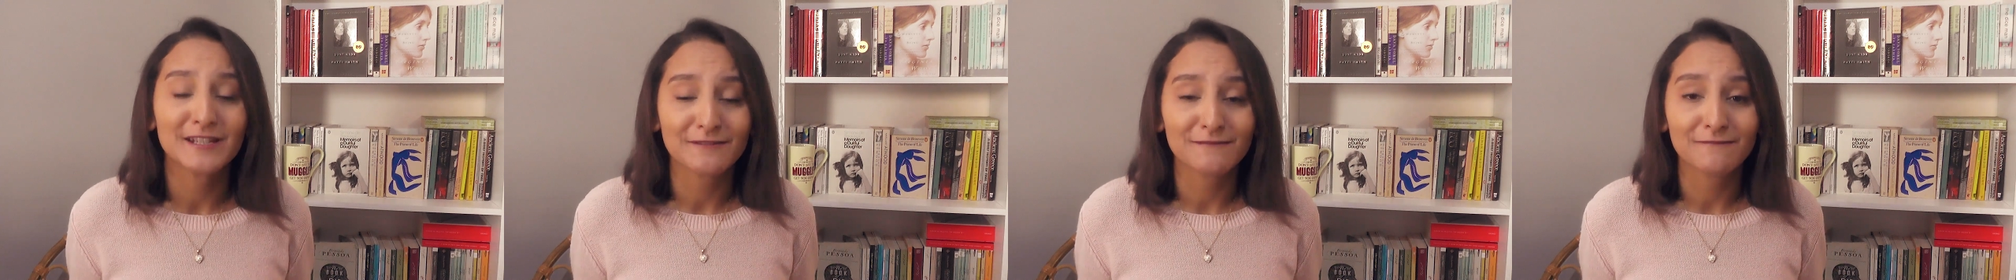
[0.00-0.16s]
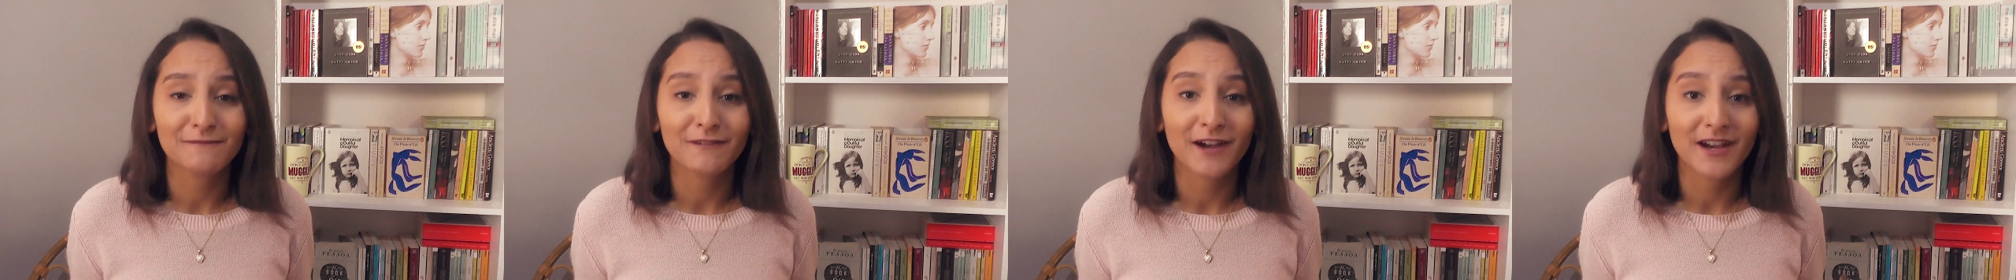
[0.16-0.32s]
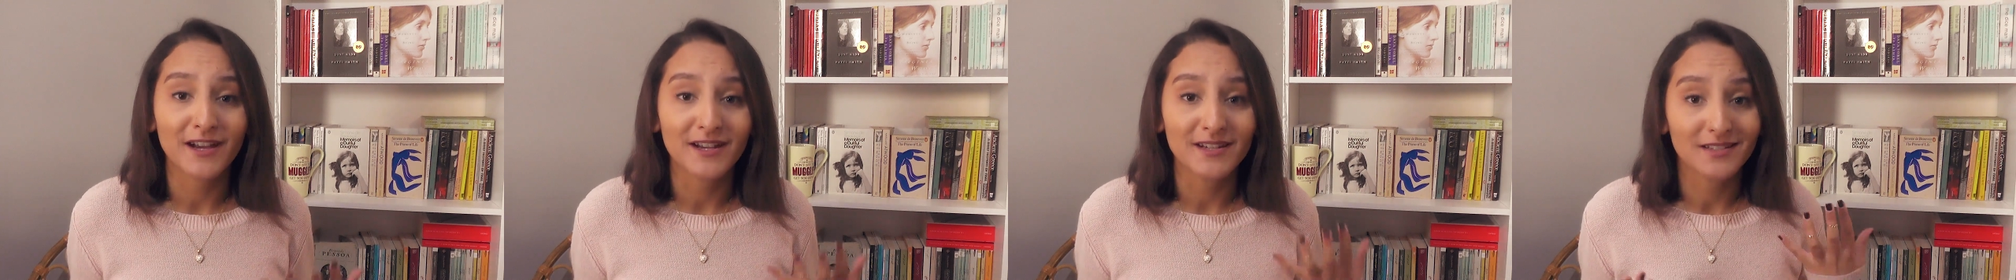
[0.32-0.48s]
to
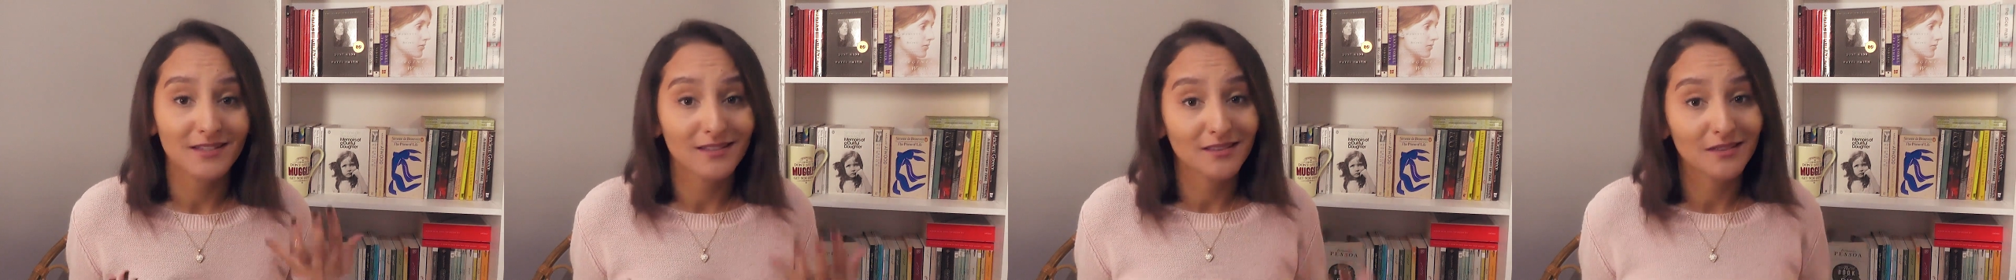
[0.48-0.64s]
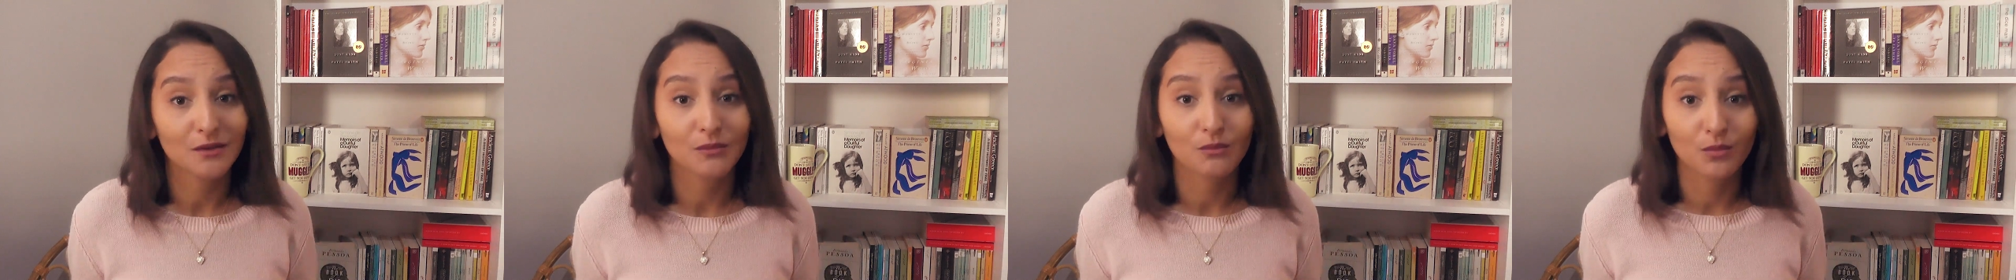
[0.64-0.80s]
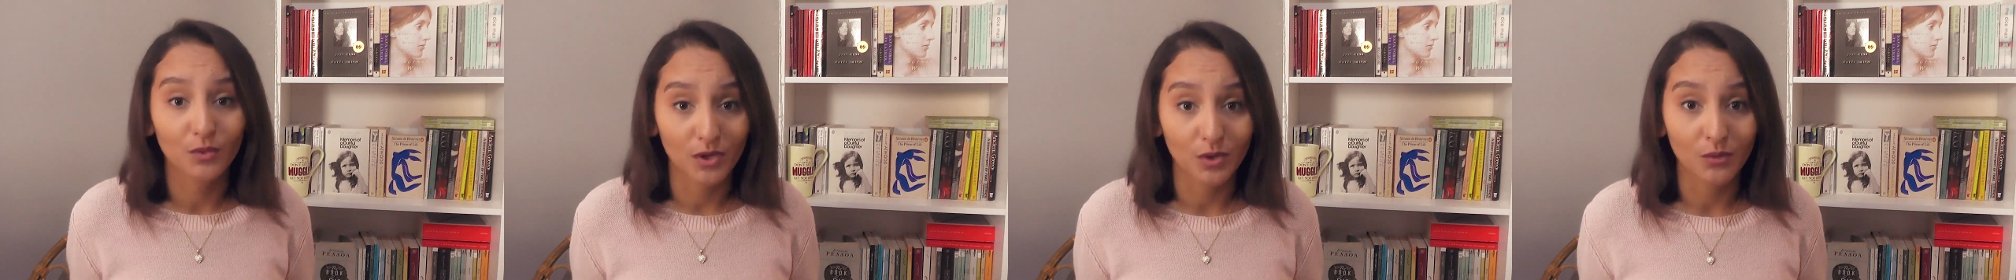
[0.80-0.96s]
find in
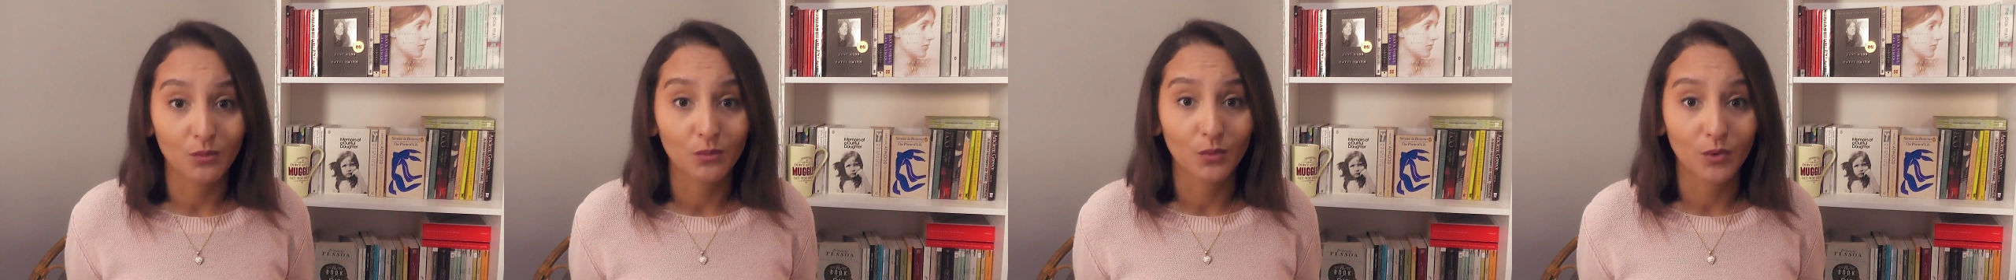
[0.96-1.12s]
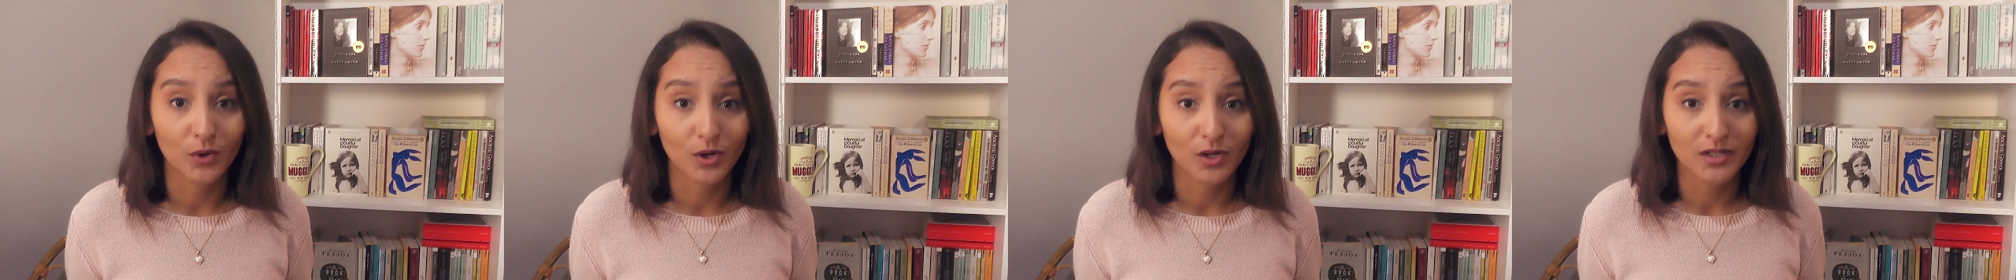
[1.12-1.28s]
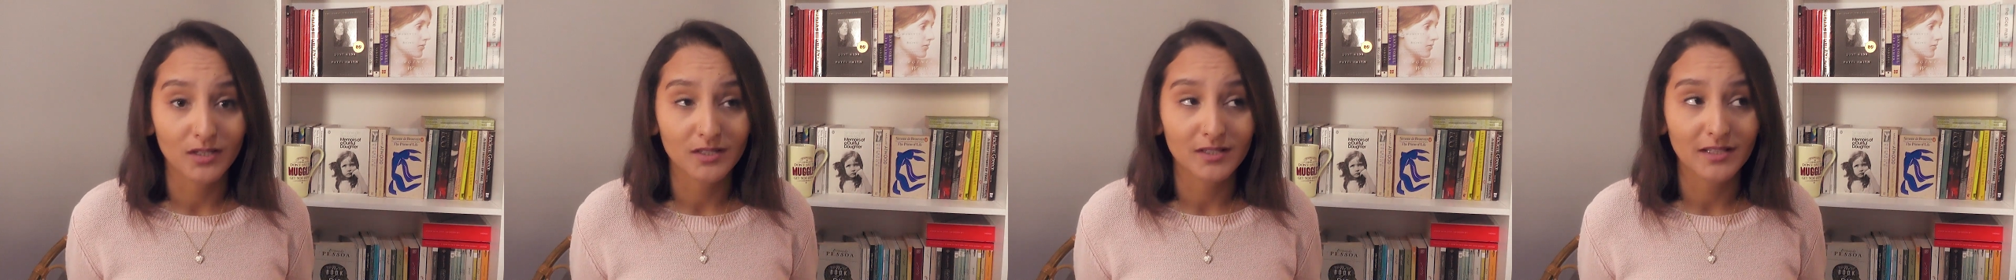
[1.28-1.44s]
the real
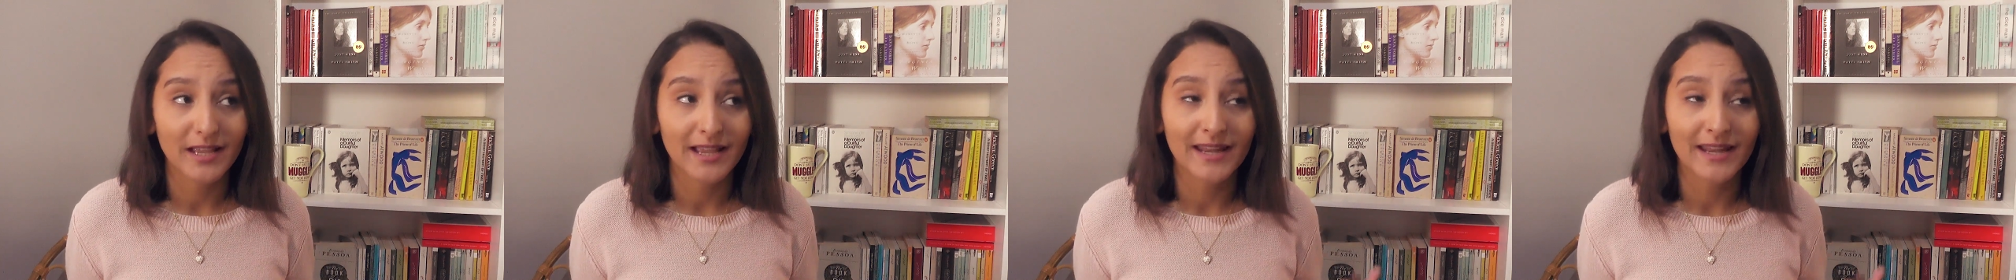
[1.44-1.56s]
world.